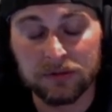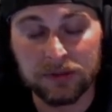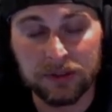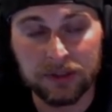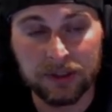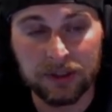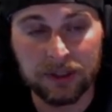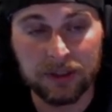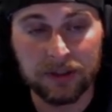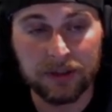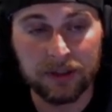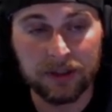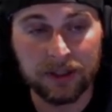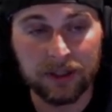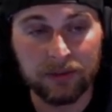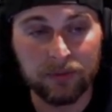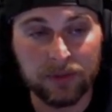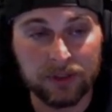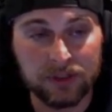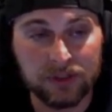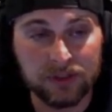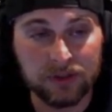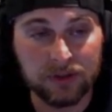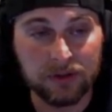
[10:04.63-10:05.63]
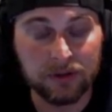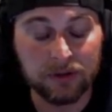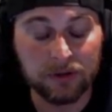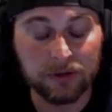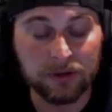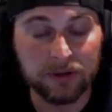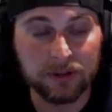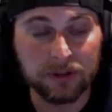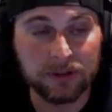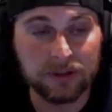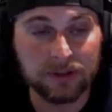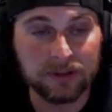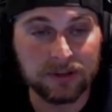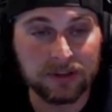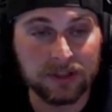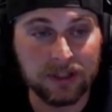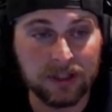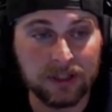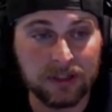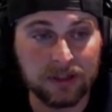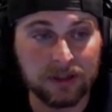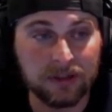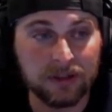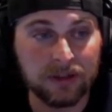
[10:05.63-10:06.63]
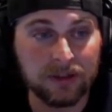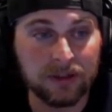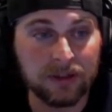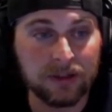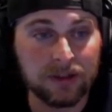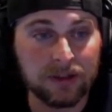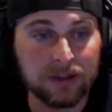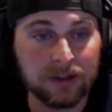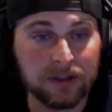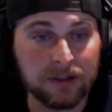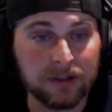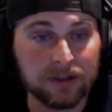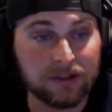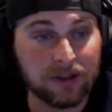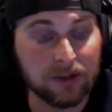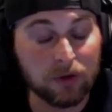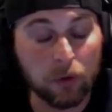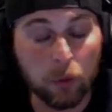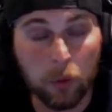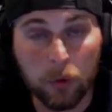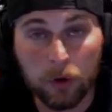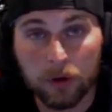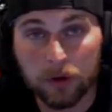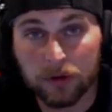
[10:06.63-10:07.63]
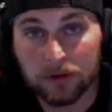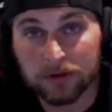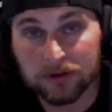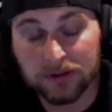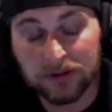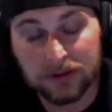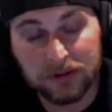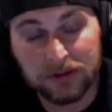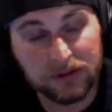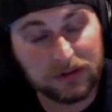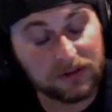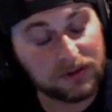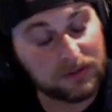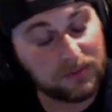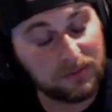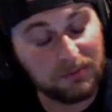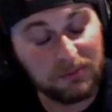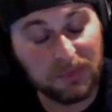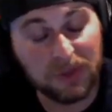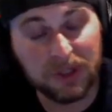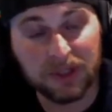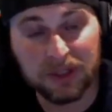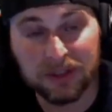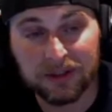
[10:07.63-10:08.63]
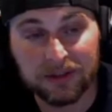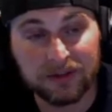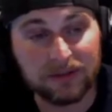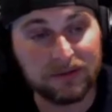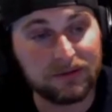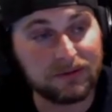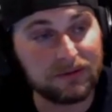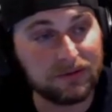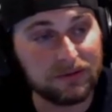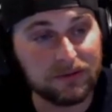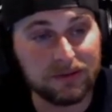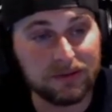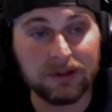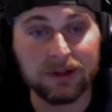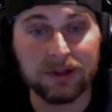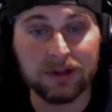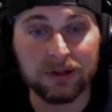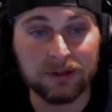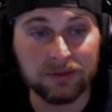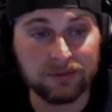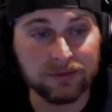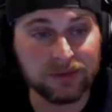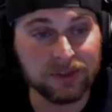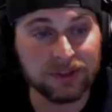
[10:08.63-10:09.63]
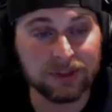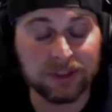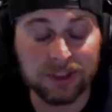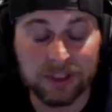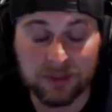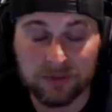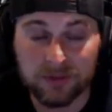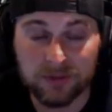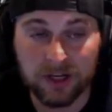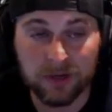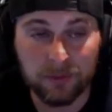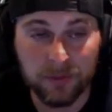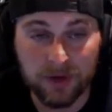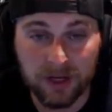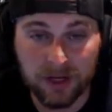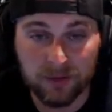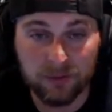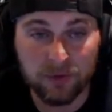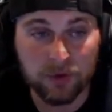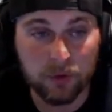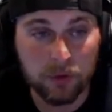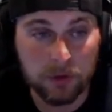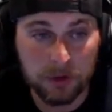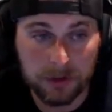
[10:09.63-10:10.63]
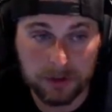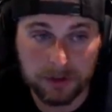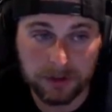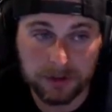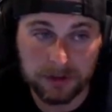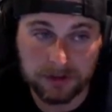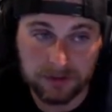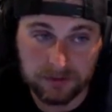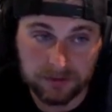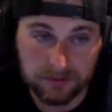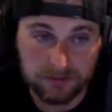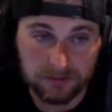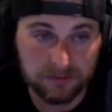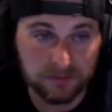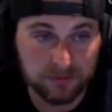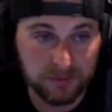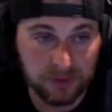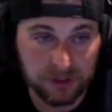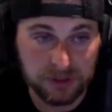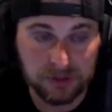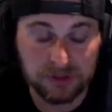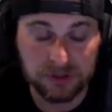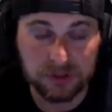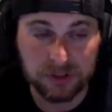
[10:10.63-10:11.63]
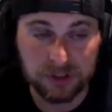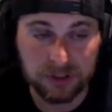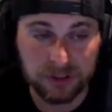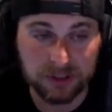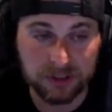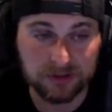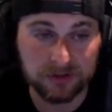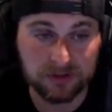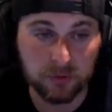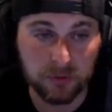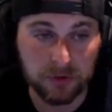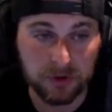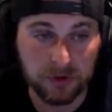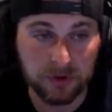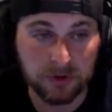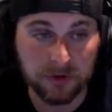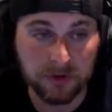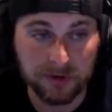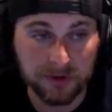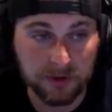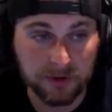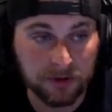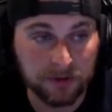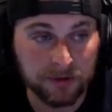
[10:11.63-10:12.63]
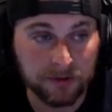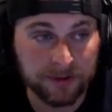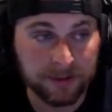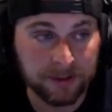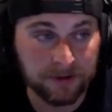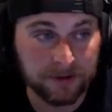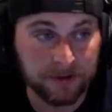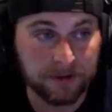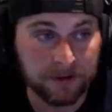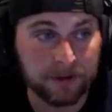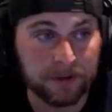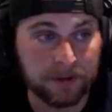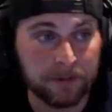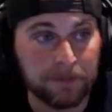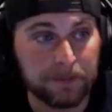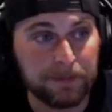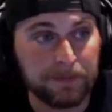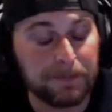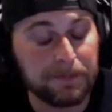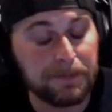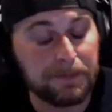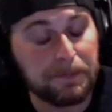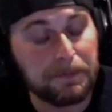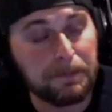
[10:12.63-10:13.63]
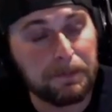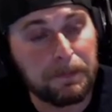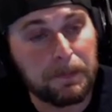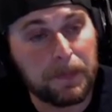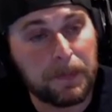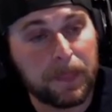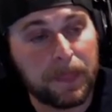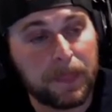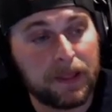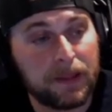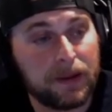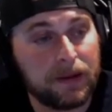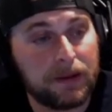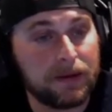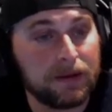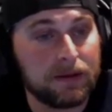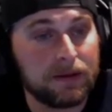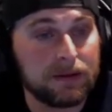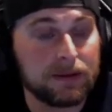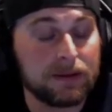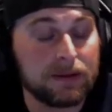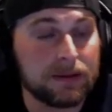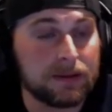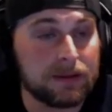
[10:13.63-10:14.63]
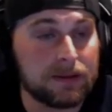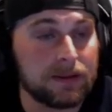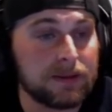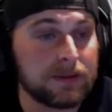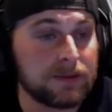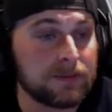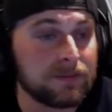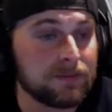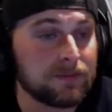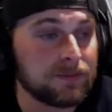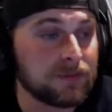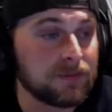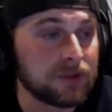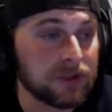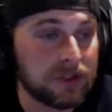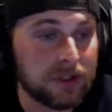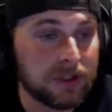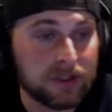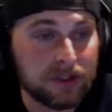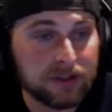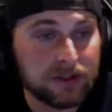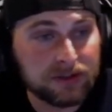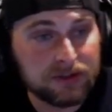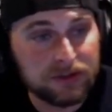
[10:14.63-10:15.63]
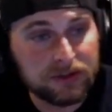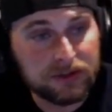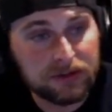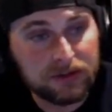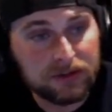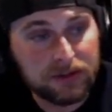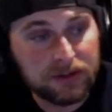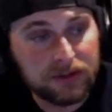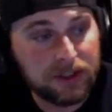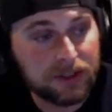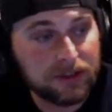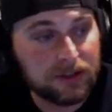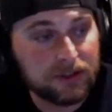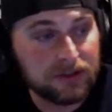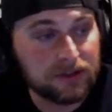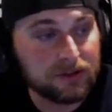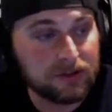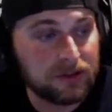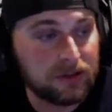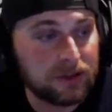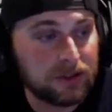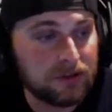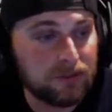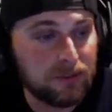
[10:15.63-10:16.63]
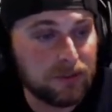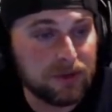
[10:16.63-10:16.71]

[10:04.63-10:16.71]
Again, like I mentioned earlier in this tank. It's not the worst, but just keep that in mind. Be wary. Pick your shots on where you're going to hold down at. So yeah, let's kick this off.